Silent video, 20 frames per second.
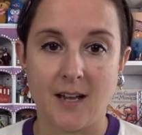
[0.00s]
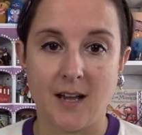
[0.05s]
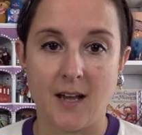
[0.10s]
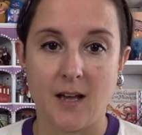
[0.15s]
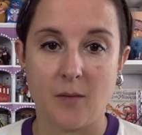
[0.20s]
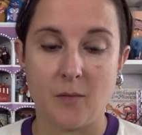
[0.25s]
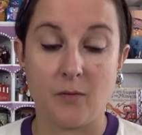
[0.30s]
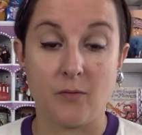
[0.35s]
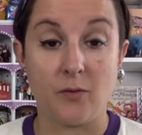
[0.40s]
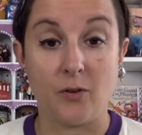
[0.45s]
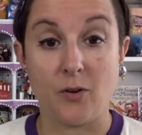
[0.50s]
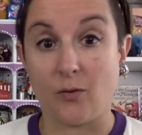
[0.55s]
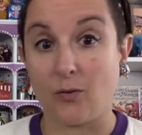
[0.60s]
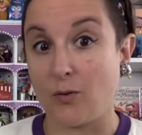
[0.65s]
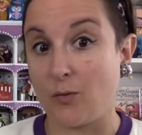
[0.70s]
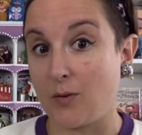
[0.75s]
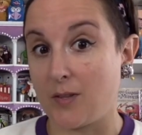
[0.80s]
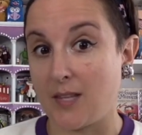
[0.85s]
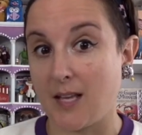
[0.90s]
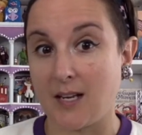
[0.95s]
Um, if you don't know
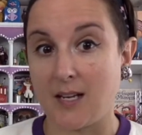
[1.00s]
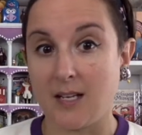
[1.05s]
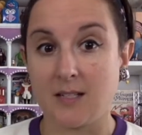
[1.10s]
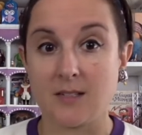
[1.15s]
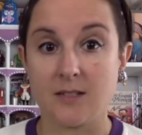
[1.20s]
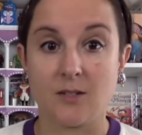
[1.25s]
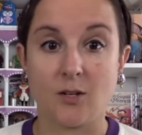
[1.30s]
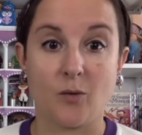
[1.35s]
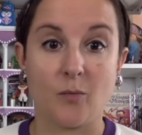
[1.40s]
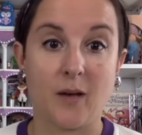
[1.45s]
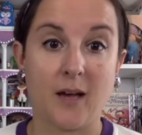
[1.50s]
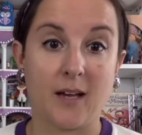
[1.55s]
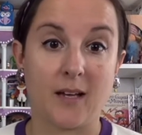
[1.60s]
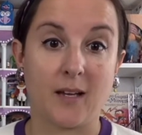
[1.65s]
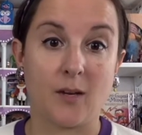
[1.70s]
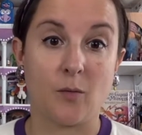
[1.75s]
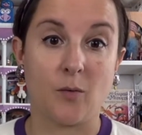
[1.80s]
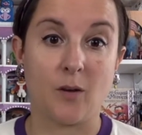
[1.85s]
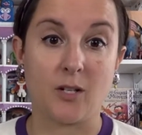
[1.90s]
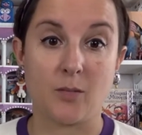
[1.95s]
what that is, go back
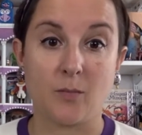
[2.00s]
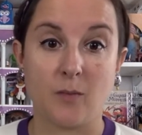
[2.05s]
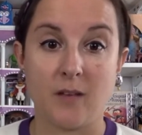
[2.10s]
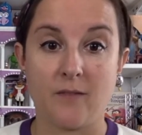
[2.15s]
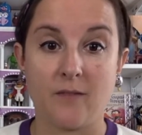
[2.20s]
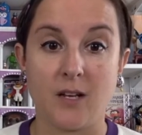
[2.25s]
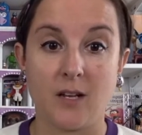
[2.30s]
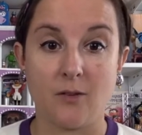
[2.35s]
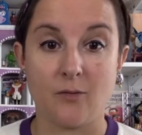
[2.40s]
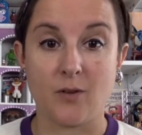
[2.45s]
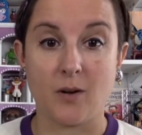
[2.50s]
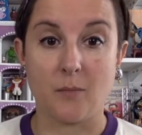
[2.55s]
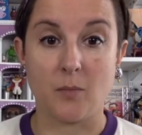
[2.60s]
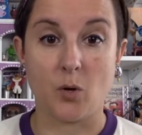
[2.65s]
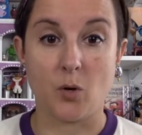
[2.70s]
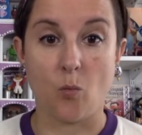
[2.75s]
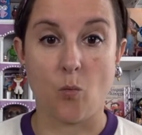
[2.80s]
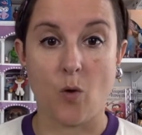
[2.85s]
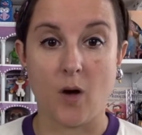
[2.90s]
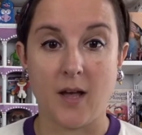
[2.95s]
and watch my video
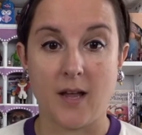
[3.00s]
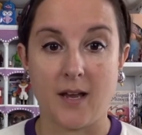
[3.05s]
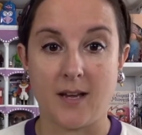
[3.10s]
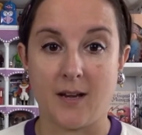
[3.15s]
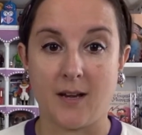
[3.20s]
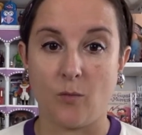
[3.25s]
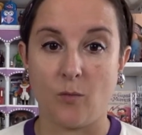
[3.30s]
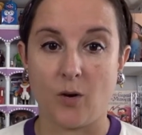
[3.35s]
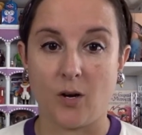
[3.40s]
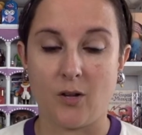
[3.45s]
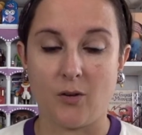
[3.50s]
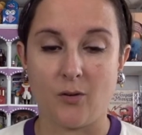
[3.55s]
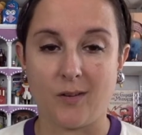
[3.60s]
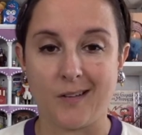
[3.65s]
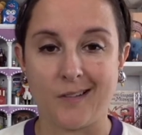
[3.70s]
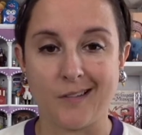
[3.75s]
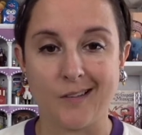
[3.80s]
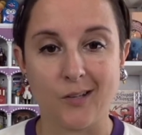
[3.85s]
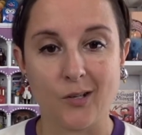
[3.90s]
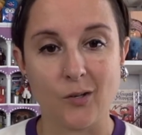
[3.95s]
number one where you
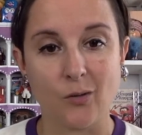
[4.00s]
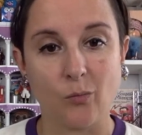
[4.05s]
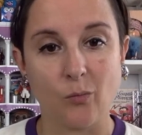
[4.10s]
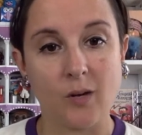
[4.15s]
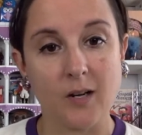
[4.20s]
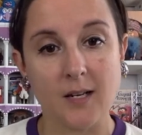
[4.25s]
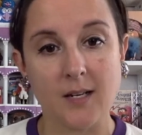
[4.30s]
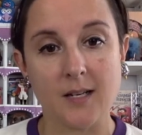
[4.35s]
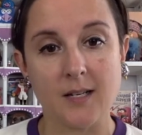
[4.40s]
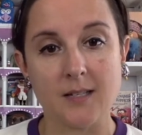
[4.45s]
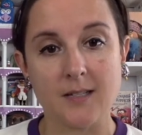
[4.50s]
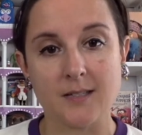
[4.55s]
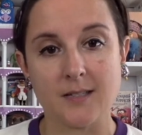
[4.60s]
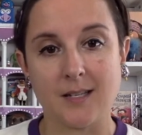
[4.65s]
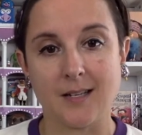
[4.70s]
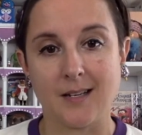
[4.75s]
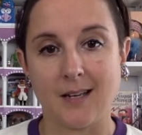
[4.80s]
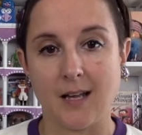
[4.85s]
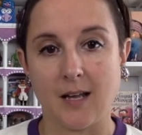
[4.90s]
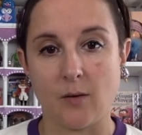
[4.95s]
can learn what it is
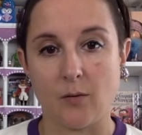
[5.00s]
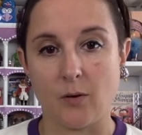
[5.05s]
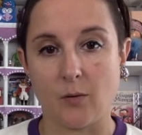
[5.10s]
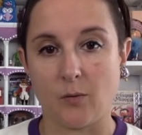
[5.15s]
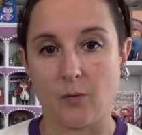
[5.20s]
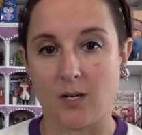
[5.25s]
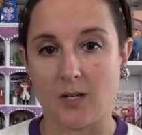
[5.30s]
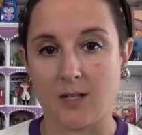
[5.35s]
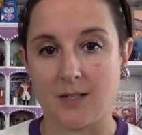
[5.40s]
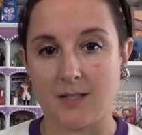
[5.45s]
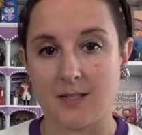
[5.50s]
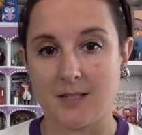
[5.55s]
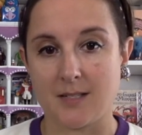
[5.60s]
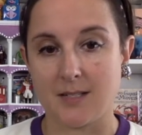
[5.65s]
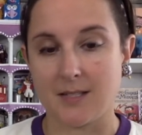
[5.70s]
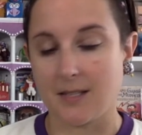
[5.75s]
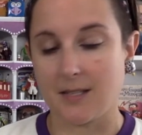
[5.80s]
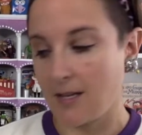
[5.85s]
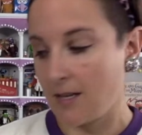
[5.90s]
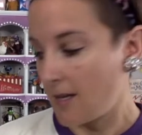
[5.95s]
and how it works.